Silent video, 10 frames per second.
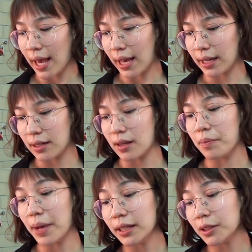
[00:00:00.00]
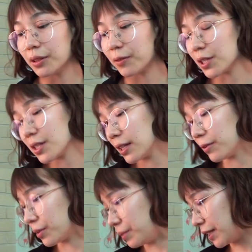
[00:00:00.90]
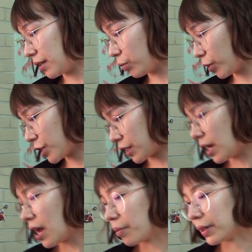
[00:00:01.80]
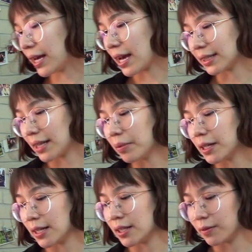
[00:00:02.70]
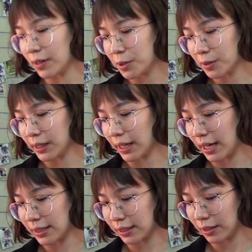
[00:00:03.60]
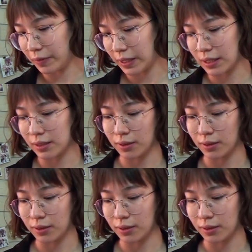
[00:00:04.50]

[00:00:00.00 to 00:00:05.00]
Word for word: And men universally forbid abortion, but they accept it individually as a convenient